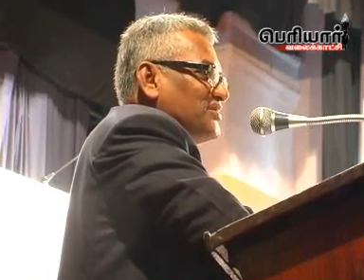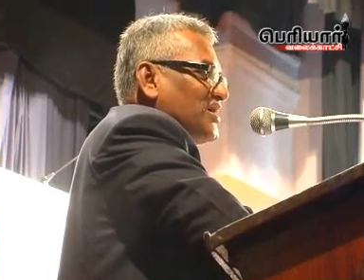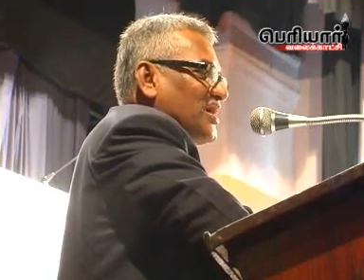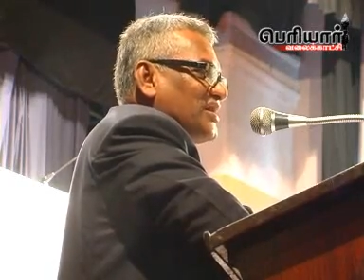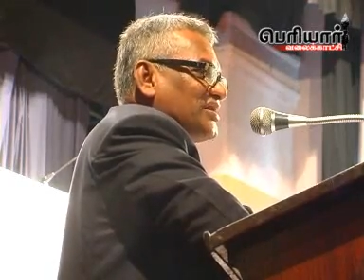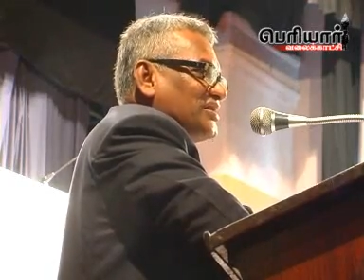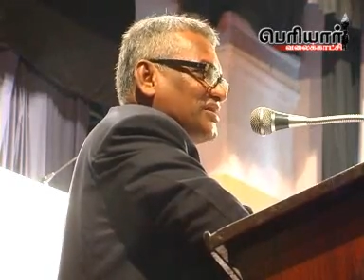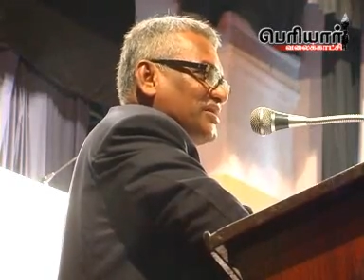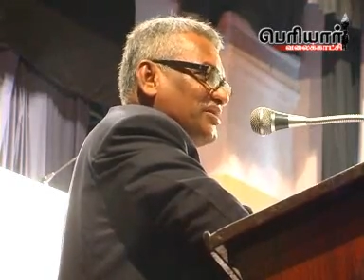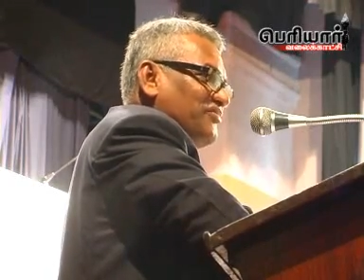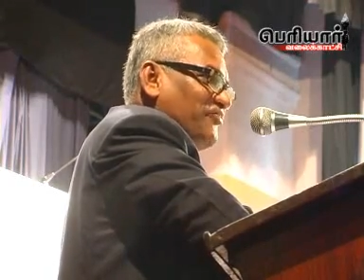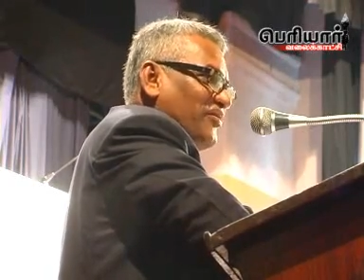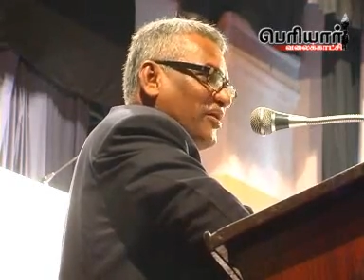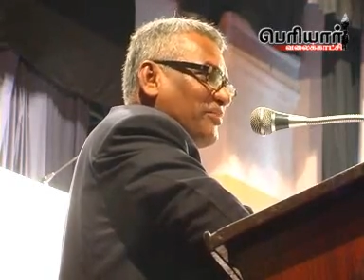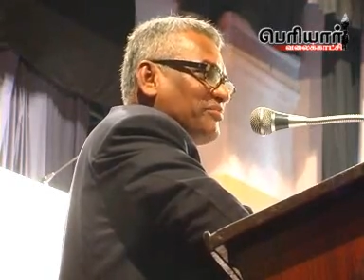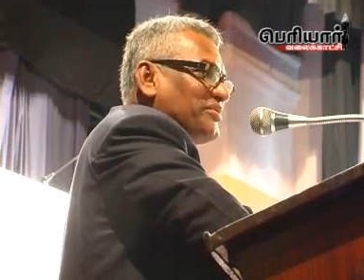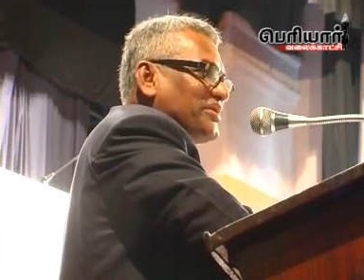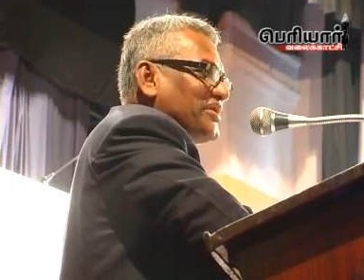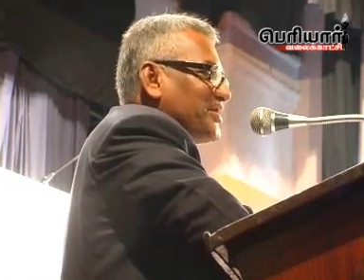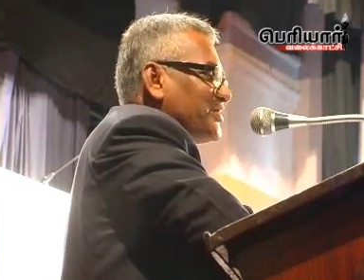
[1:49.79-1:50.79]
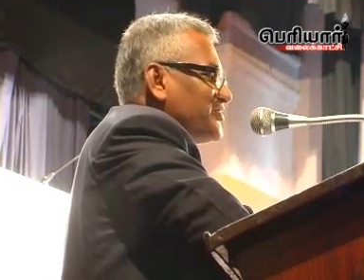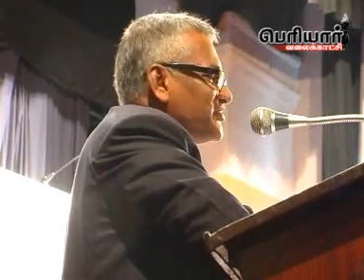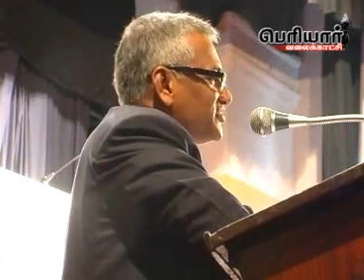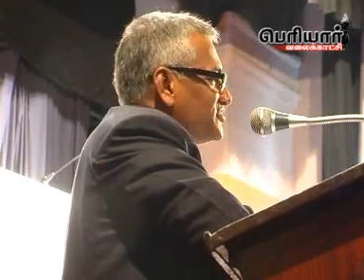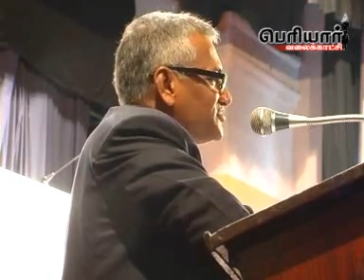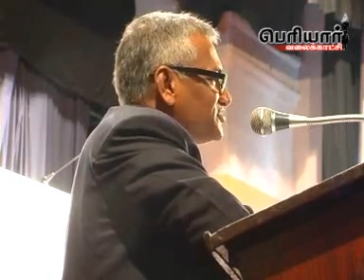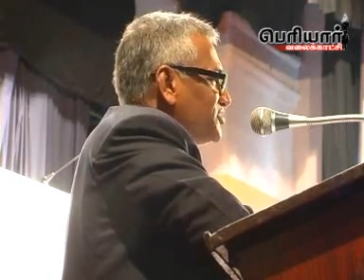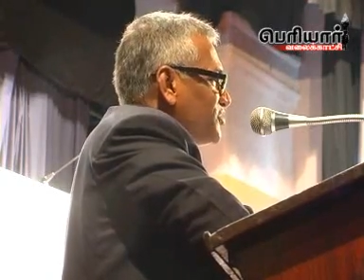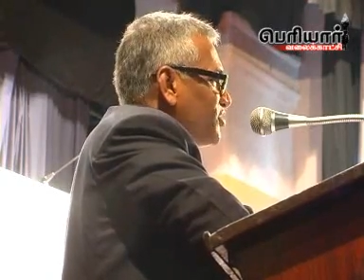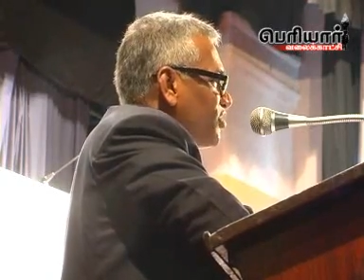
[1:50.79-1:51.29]
And he
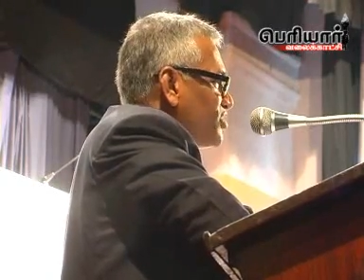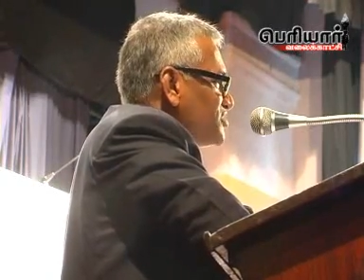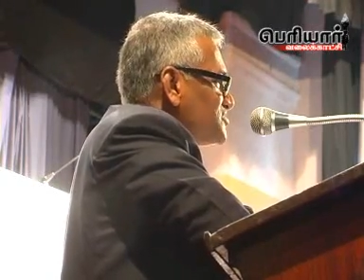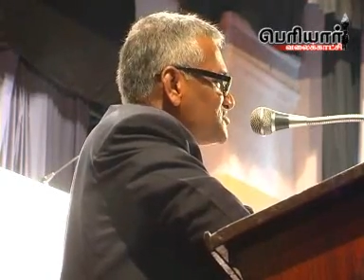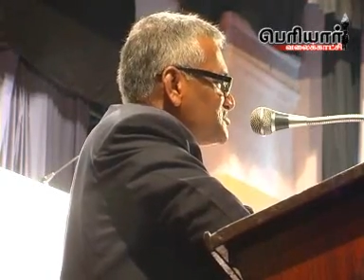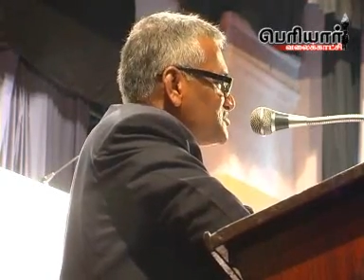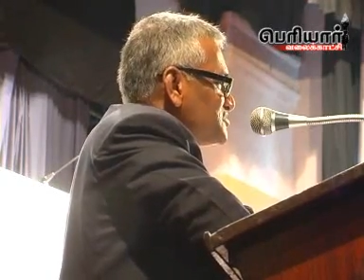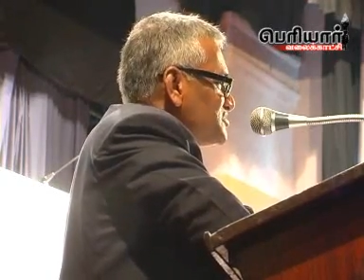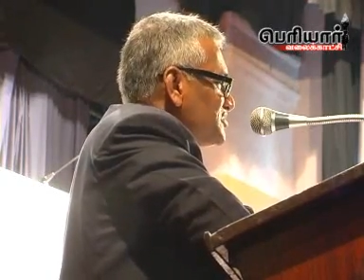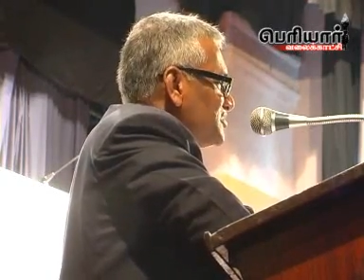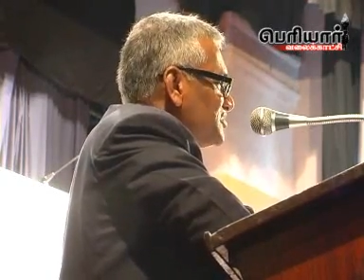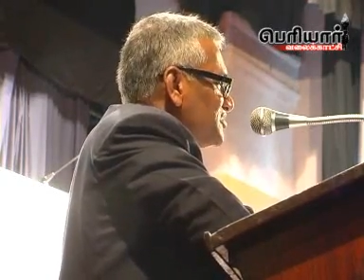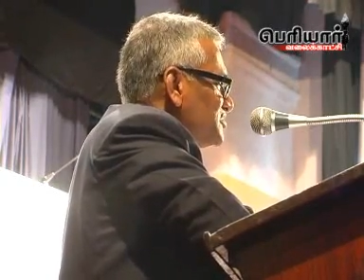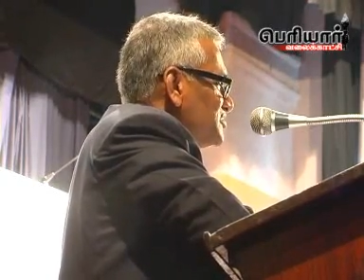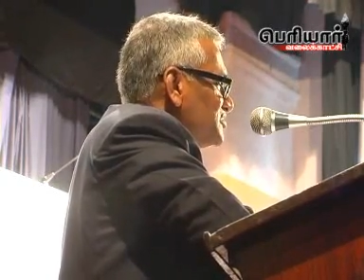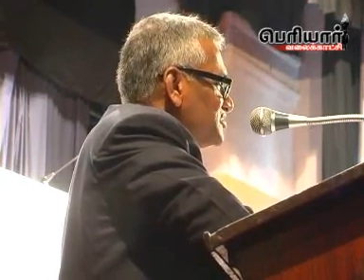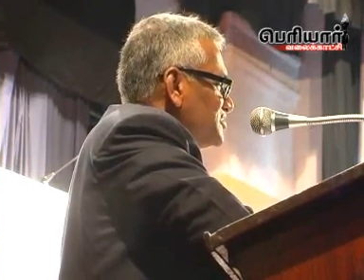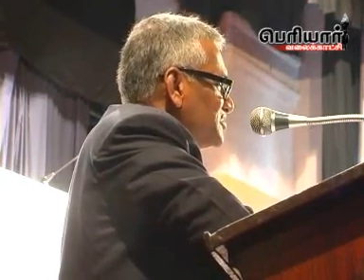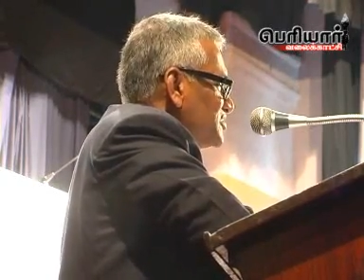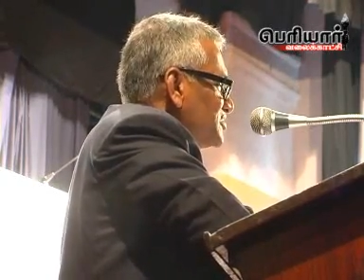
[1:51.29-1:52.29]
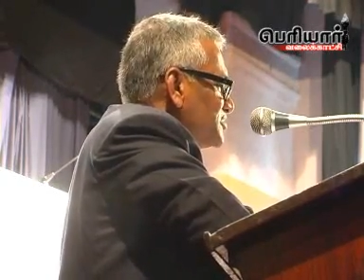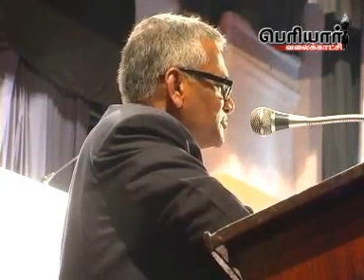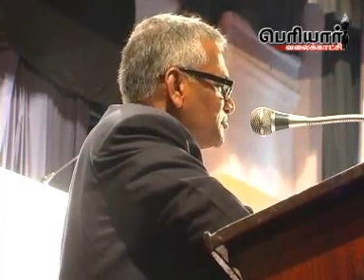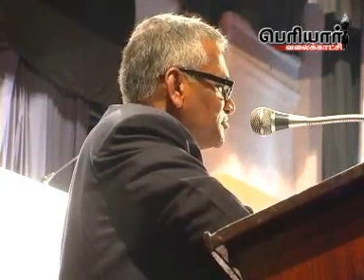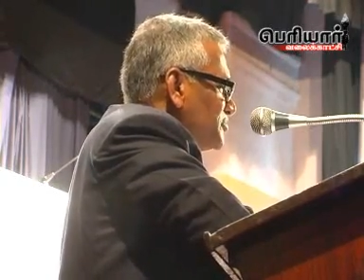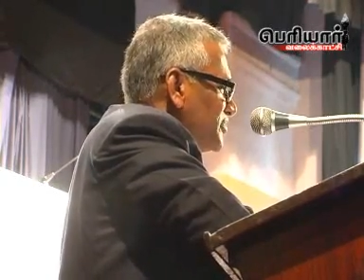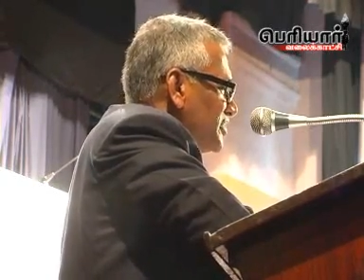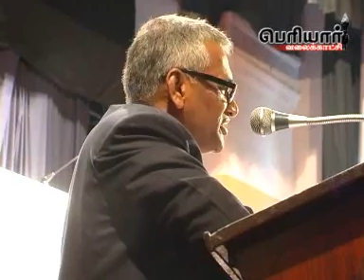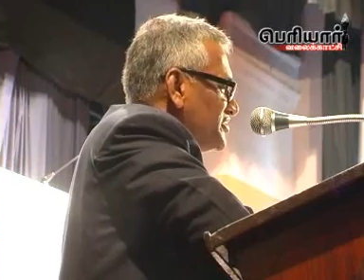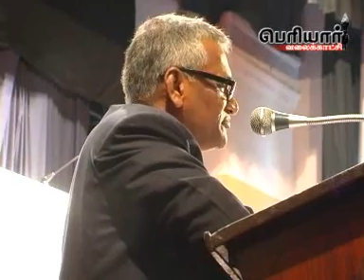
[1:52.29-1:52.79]
fabricated the cots,
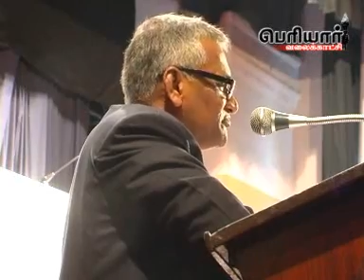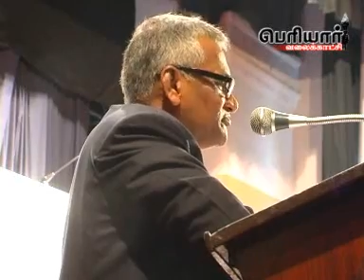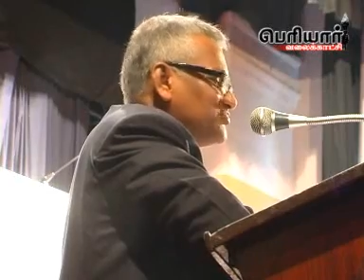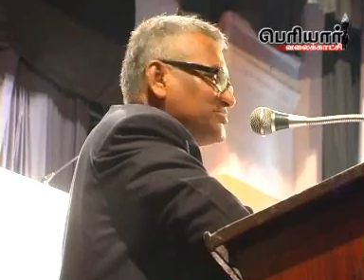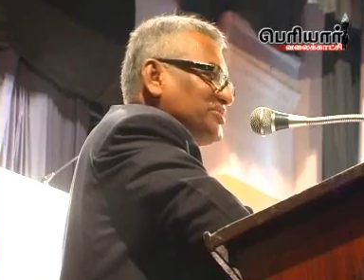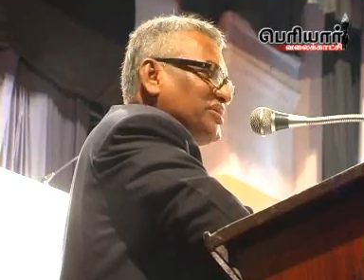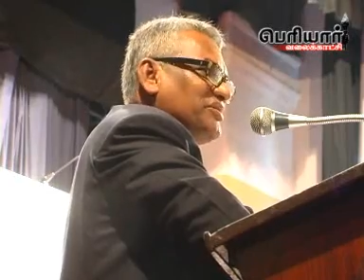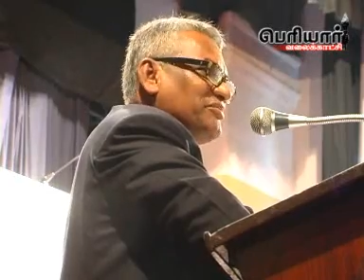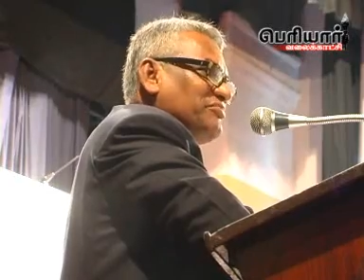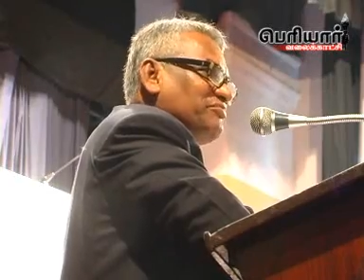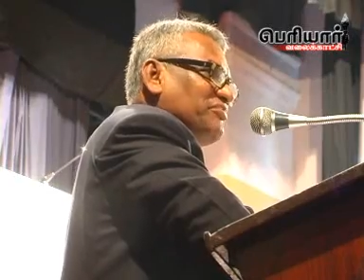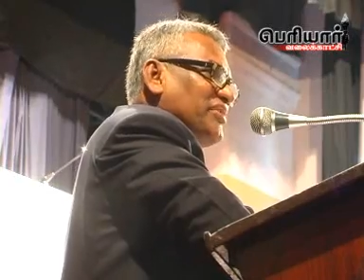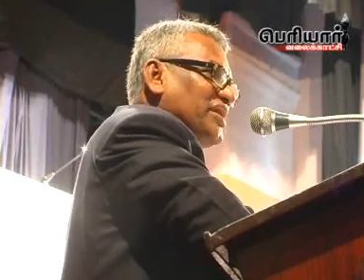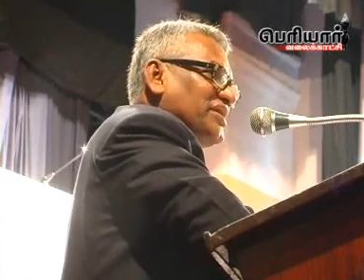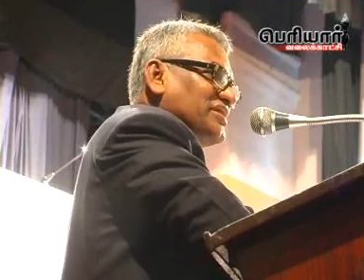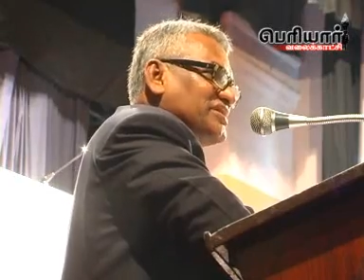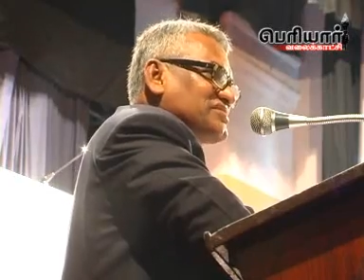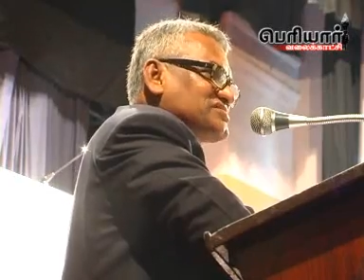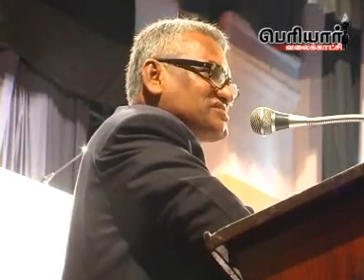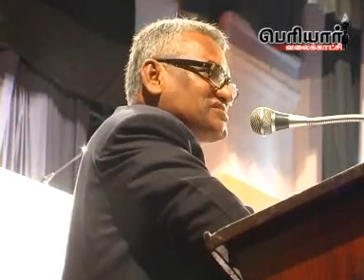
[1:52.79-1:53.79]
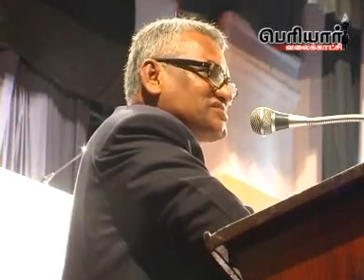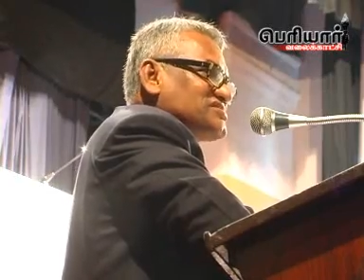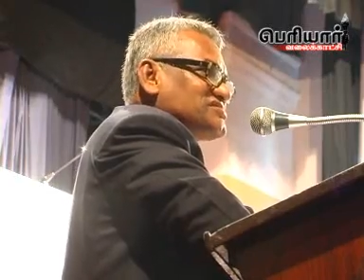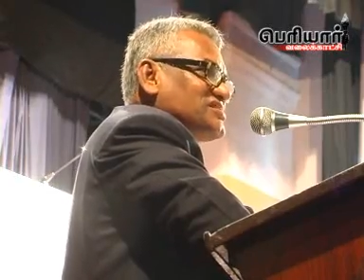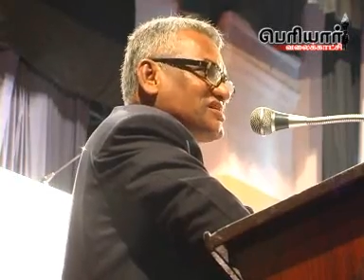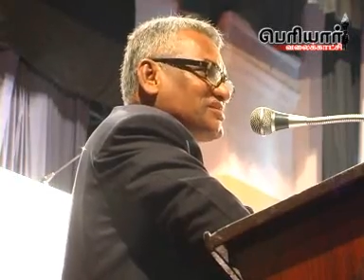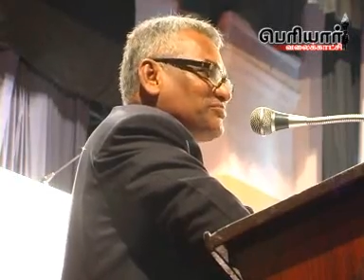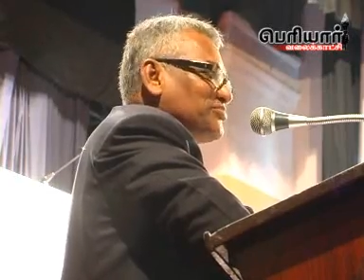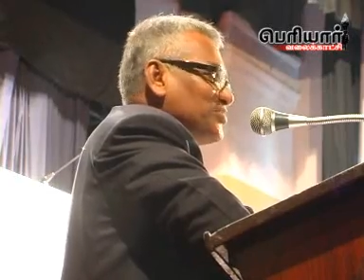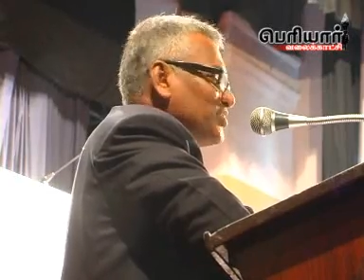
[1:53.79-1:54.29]
made the mattresses
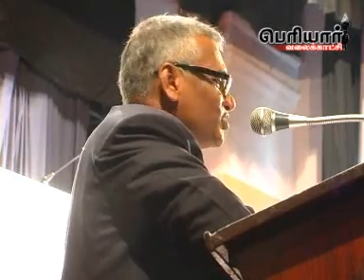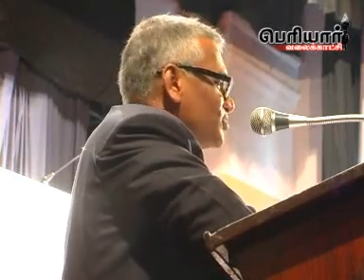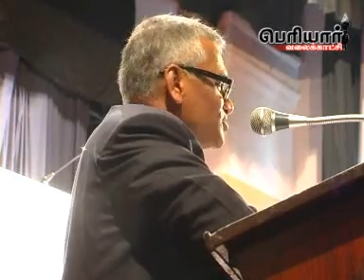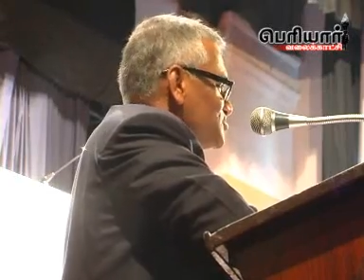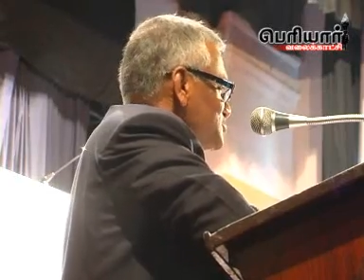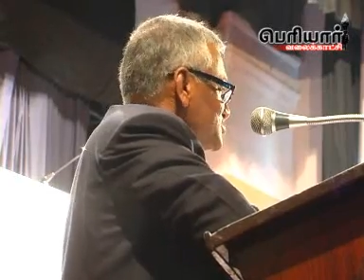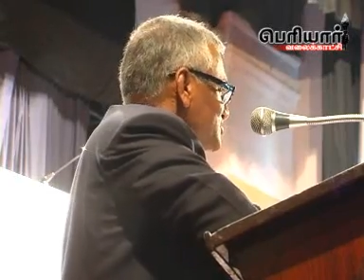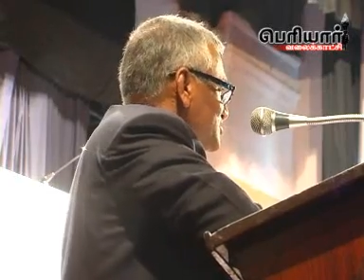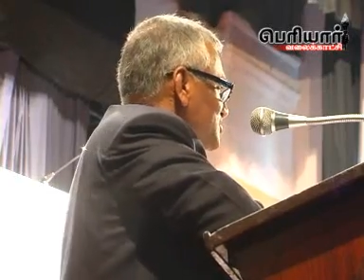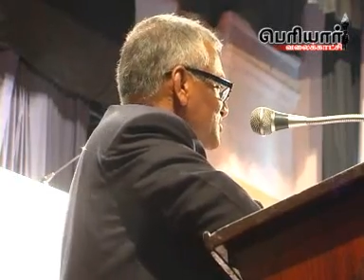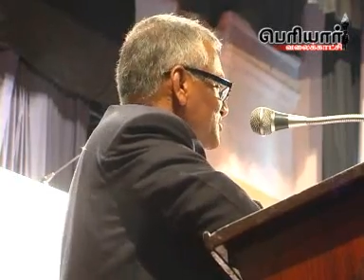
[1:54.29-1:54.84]
and pillows,